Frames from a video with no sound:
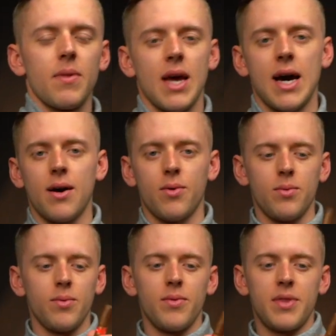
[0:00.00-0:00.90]

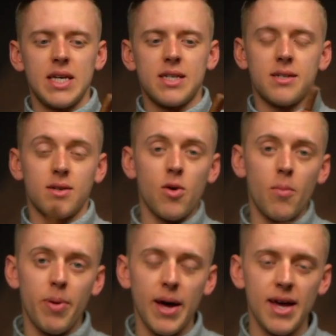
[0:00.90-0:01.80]
how this
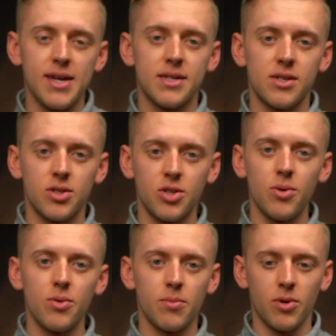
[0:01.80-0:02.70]
compares
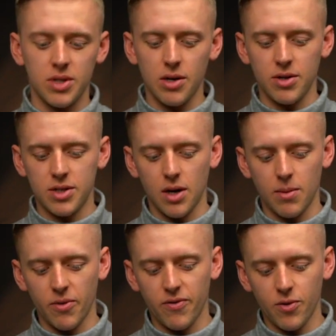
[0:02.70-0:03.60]
to the Montecristo
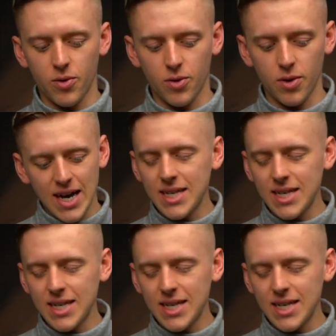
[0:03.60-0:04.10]
No.4.